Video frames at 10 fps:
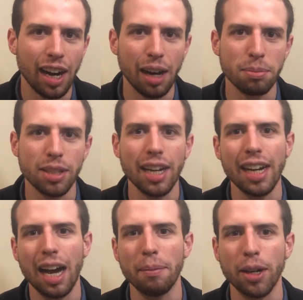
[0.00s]
today
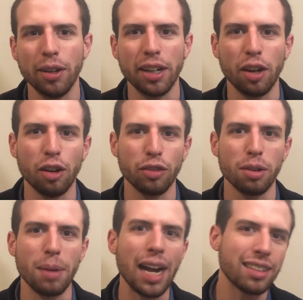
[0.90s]
I'm going over
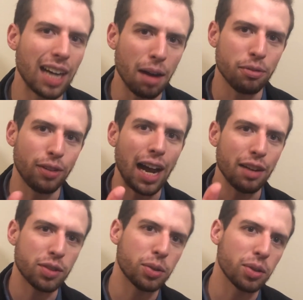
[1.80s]
my top 5
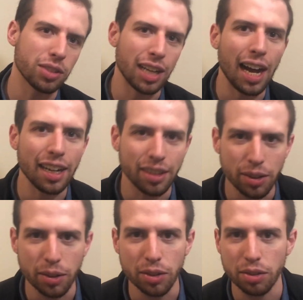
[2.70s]
tools that I
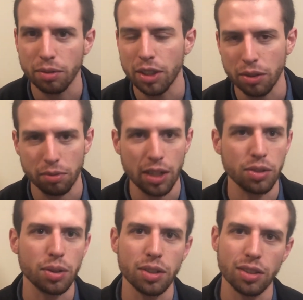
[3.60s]
use. These are
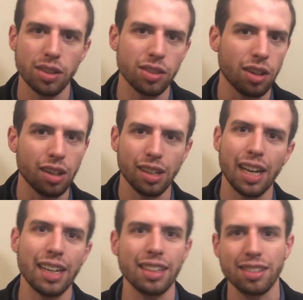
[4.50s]
resources,
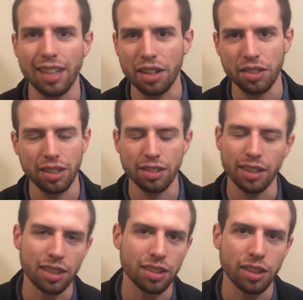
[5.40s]
online extensions,
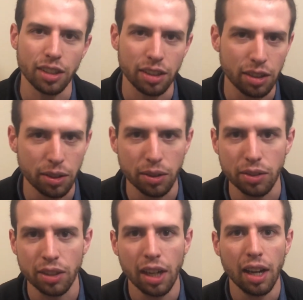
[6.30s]
things that you can
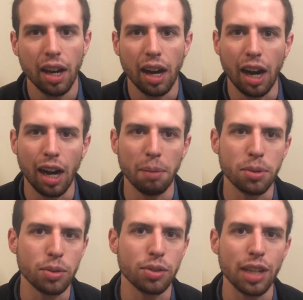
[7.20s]
use
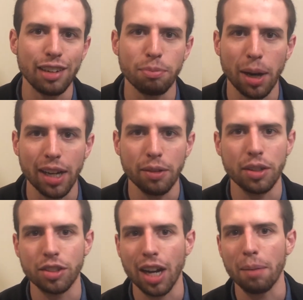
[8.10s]
to save money when
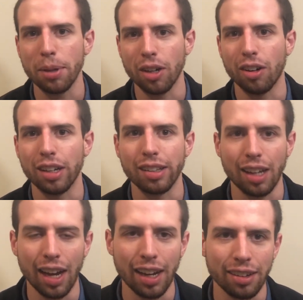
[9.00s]
shopping
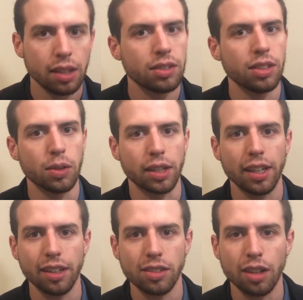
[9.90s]
online. So to
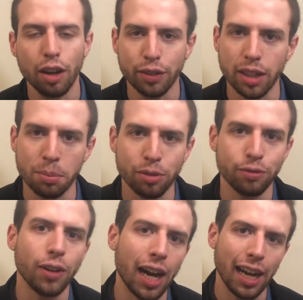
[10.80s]
kick us off at number
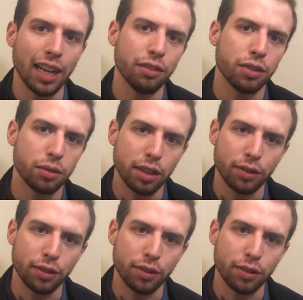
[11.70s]
5, we've